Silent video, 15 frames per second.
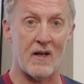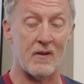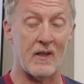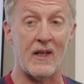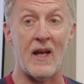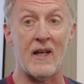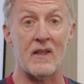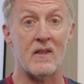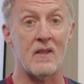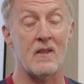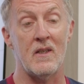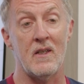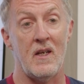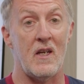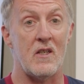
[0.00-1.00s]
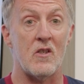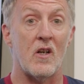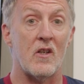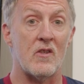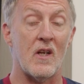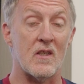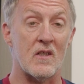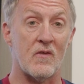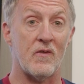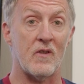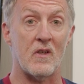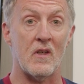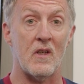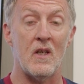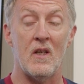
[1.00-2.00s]
And again, he's got a chance
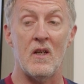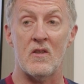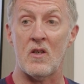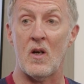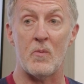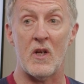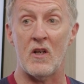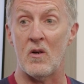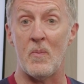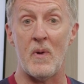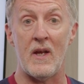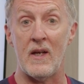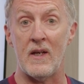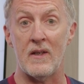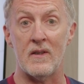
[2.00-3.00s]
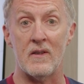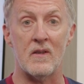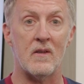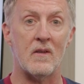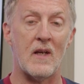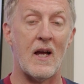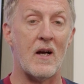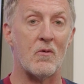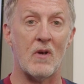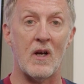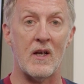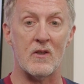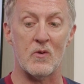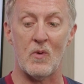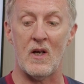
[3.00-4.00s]
for top European
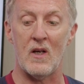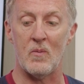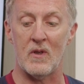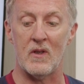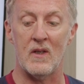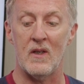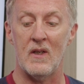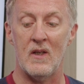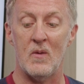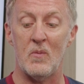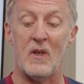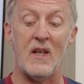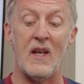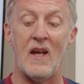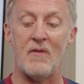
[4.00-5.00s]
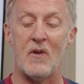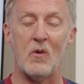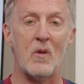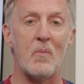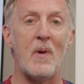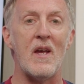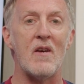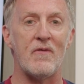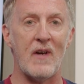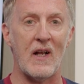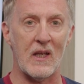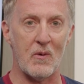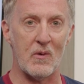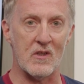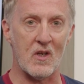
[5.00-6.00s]
outright as well. But yeah, if you want a bit of
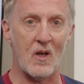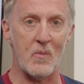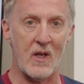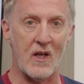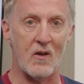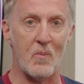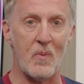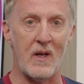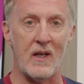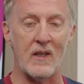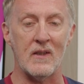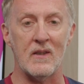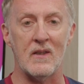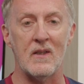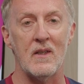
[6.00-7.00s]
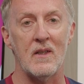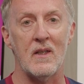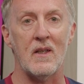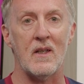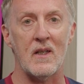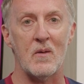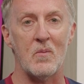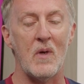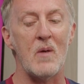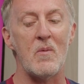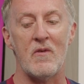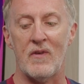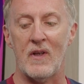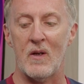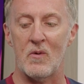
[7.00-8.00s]
value in top European, maybe
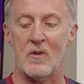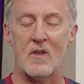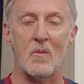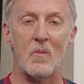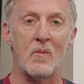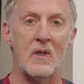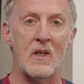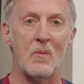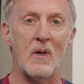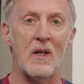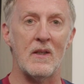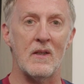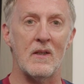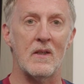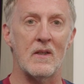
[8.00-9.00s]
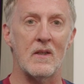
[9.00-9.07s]
Fleetwood's your man.